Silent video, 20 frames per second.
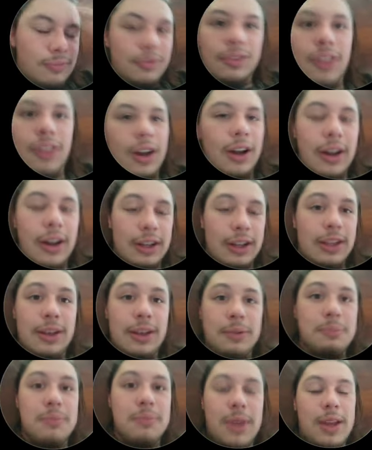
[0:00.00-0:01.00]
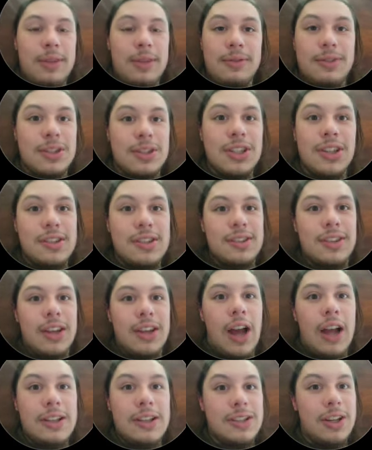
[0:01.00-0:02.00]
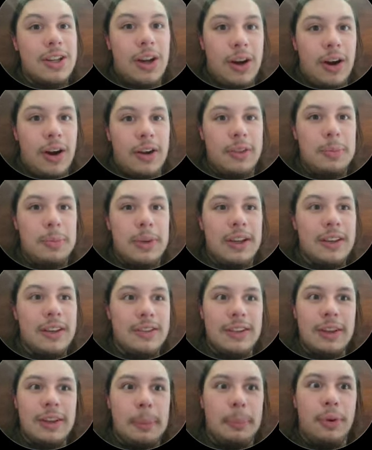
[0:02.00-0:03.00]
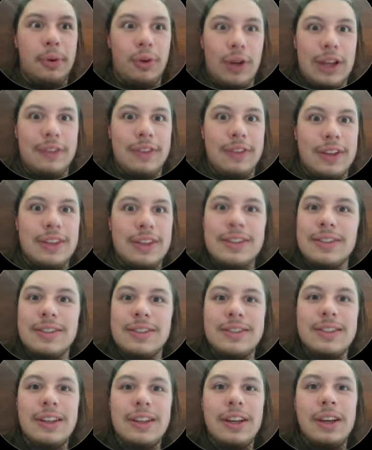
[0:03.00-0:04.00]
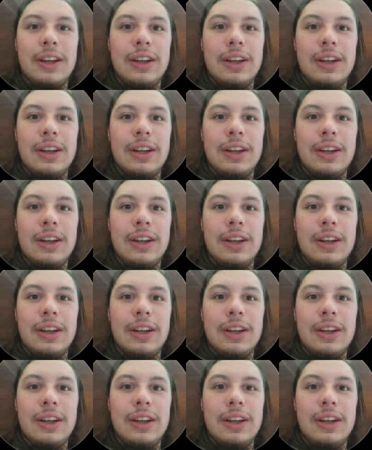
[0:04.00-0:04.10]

duh, he he just got to Earth because in the previous